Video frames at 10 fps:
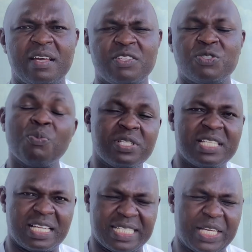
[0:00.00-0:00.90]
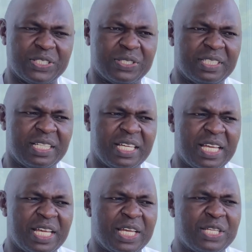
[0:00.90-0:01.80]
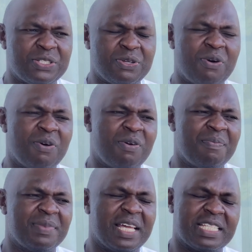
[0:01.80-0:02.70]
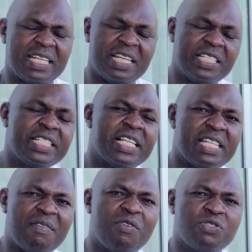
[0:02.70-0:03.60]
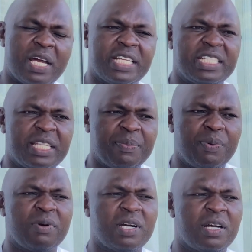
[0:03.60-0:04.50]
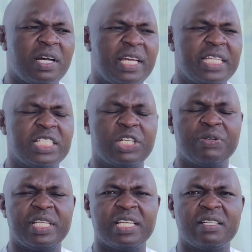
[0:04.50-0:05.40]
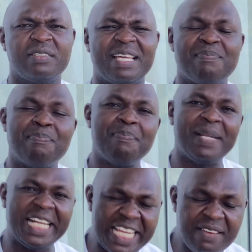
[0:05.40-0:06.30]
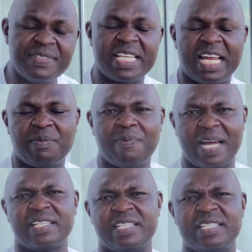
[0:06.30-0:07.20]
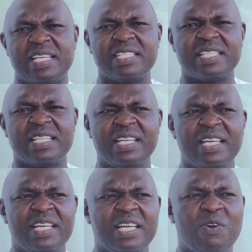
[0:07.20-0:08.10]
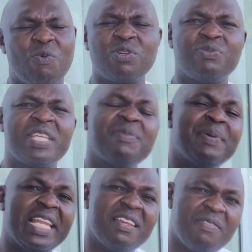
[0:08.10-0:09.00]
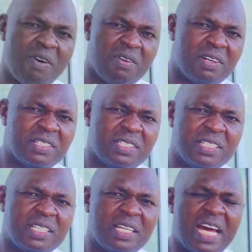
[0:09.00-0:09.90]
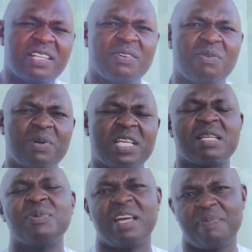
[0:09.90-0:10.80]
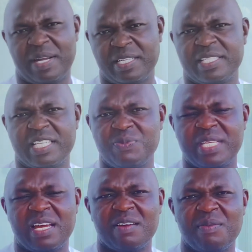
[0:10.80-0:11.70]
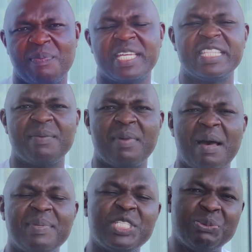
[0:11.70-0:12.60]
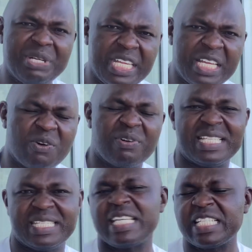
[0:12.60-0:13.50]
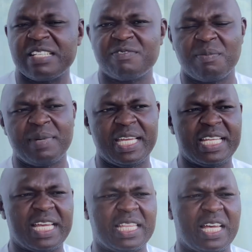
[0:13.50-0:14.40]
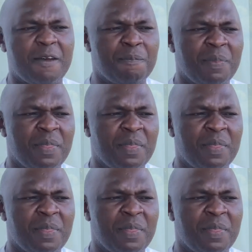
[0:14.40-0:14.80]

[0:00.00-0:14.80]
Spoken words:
smooth succession. So there are certain details I've also added in the book, including the beliefs and practices. What do they believe on? And what are some of their practices which are making them a bit unique or distinctive from any other